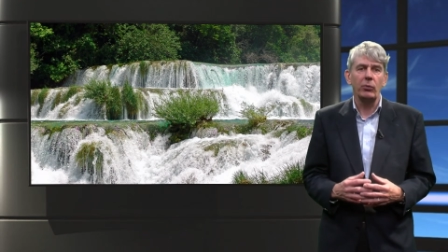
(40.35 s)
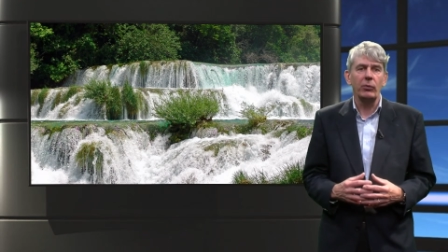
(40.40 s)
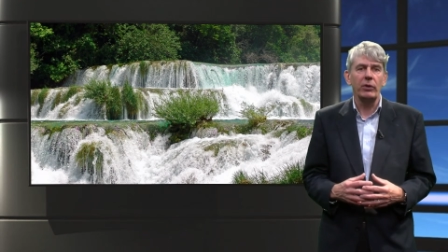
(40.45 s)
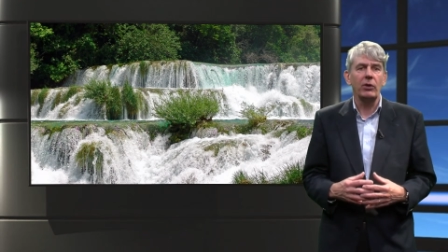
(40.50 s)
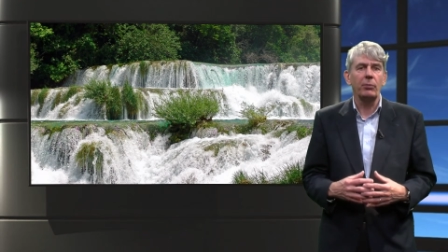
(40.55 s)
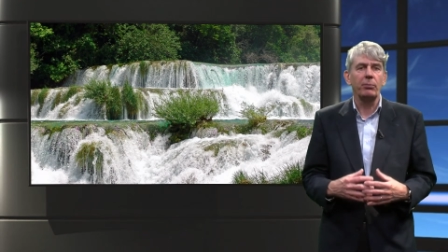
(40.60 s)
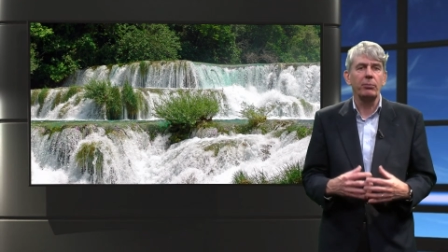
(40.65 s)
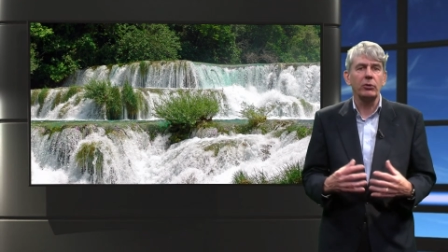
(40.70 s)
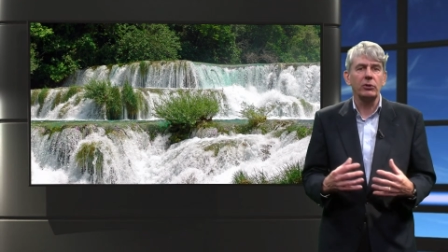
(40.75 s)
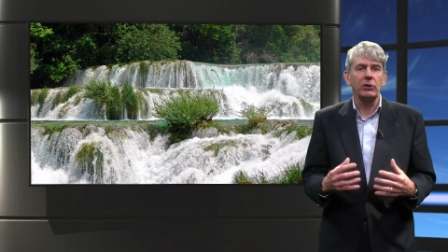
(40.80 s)
when
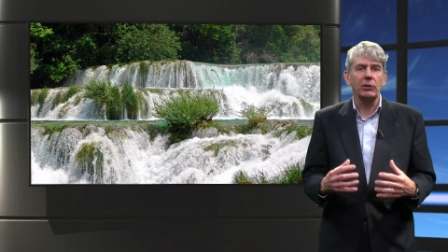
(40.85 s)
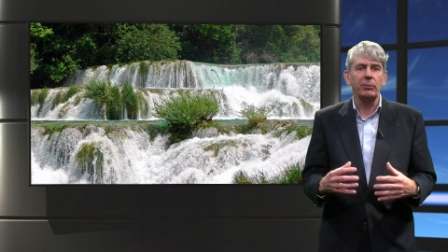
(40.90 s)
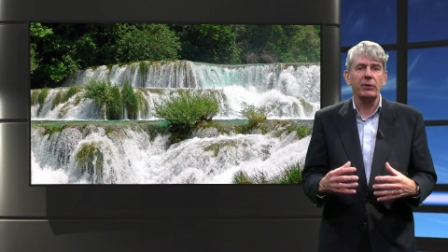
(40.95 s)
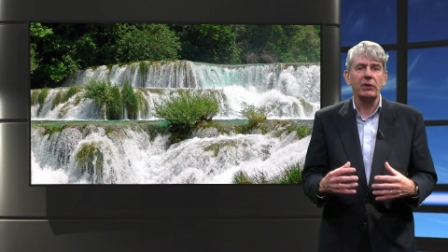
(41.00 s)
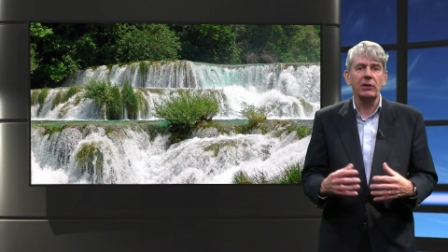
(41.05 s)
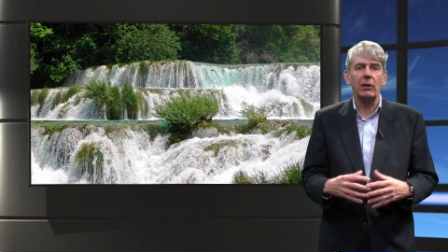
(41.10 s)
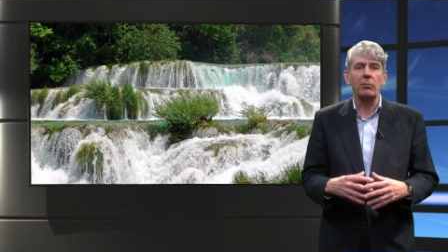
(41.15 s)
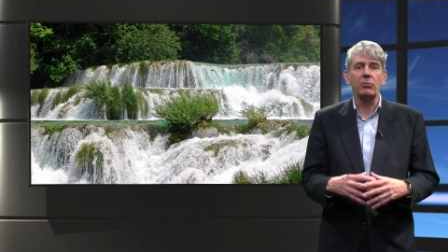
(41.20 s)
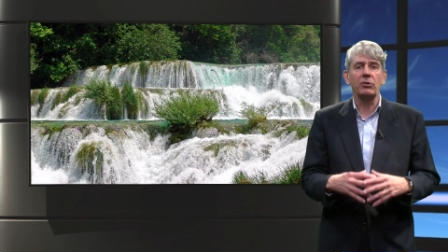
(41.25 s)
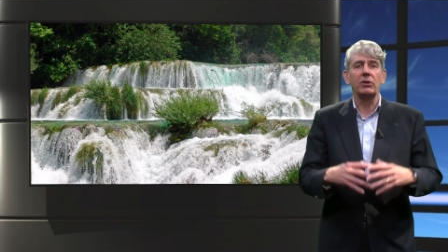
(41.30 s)
the project
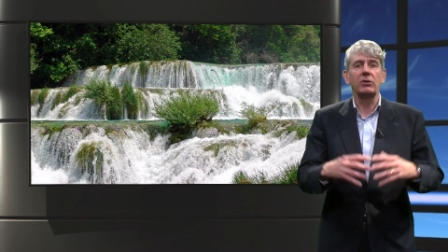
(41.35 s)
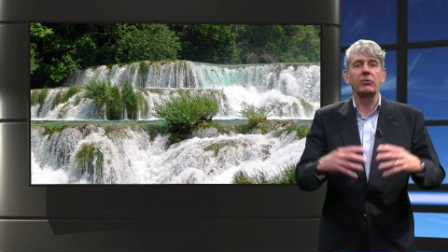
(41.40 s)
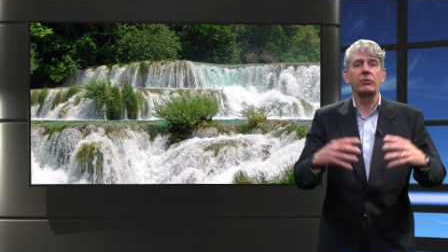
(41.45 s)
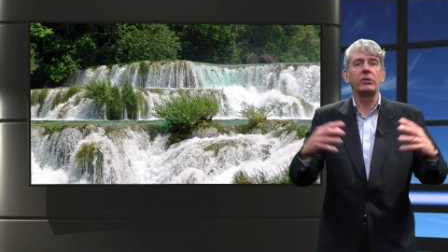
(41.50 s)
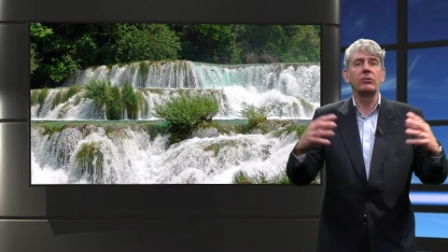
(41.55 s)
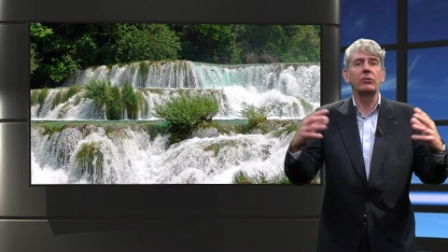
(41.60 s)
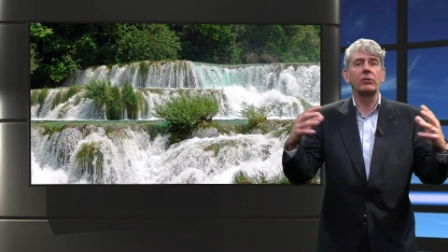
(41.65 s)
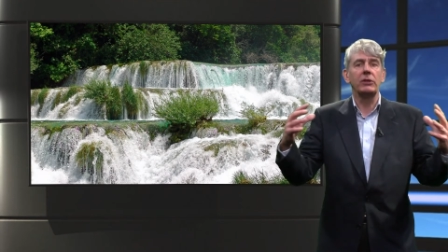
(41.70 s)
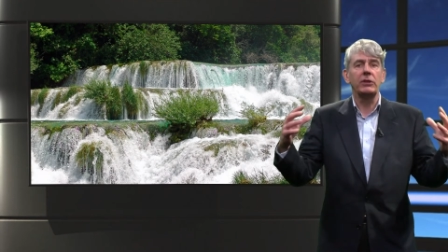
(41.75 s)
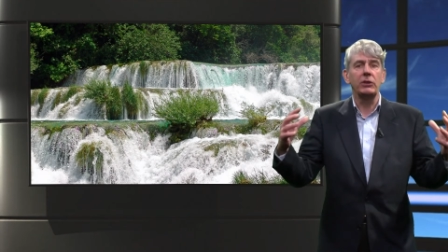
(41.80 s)
becomes
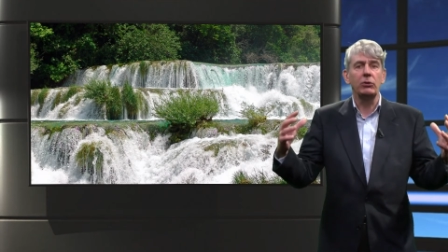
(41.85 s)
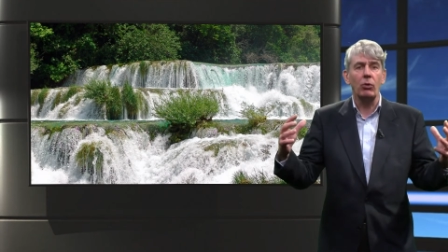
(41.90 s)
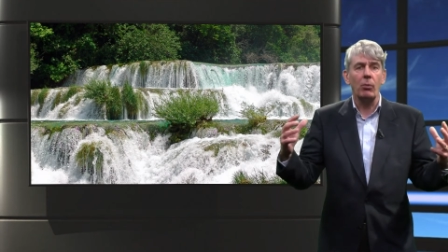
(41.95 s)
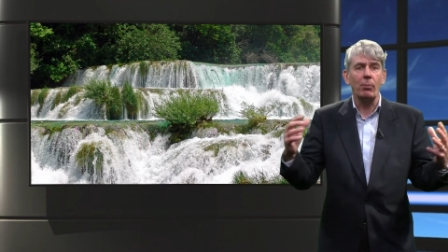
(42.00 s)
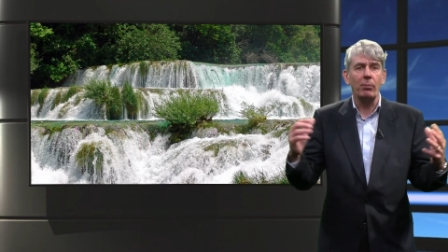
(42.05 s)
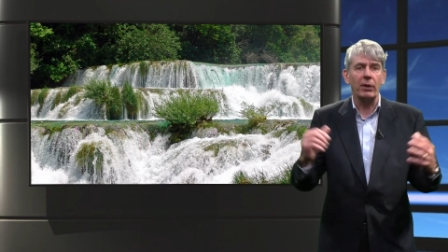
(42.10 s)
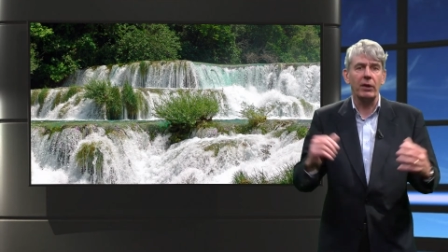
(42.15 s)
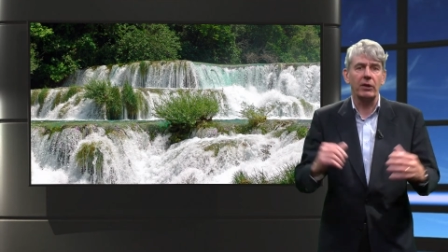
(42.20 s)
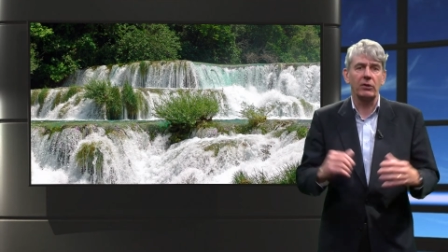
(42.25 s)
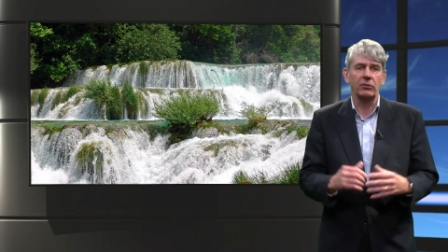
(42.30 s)
increasingly
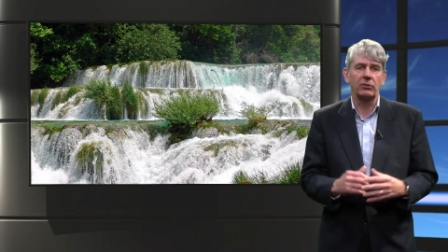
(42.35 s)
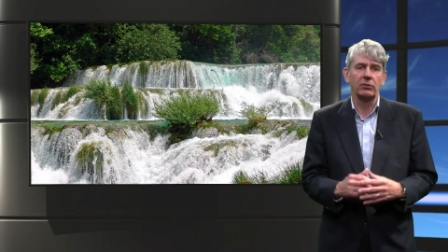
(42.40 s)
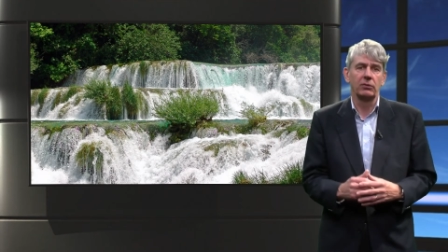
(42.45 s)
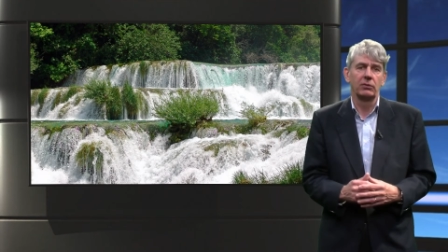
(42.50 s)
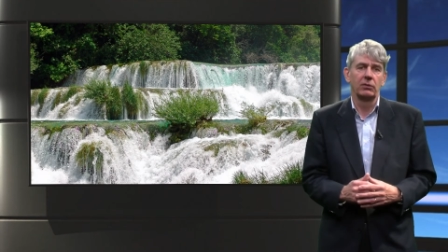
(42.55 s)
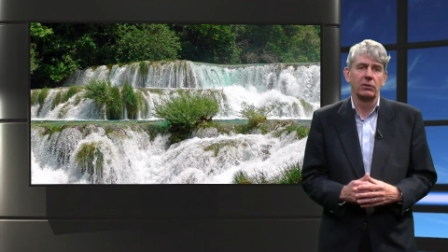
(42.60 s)
complex.